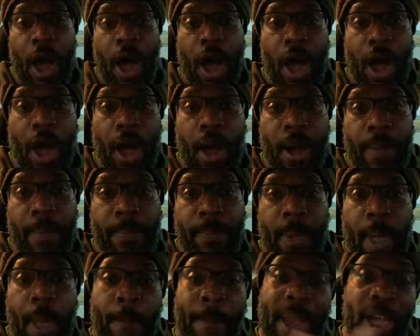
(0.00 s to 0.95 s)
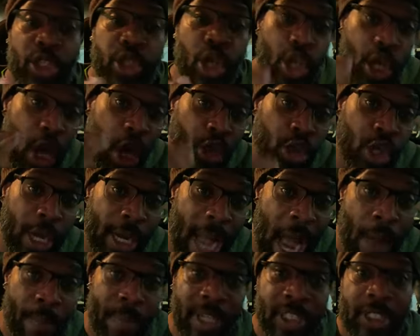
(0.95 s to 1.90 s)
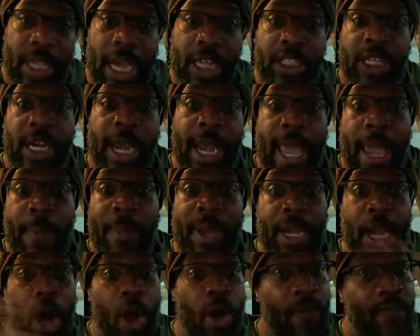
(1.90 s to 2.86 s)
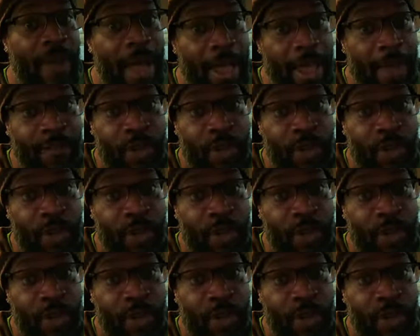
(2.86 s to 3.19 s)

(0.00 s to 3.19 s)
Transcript: Um, make sure you go to the comment section and let me know if I,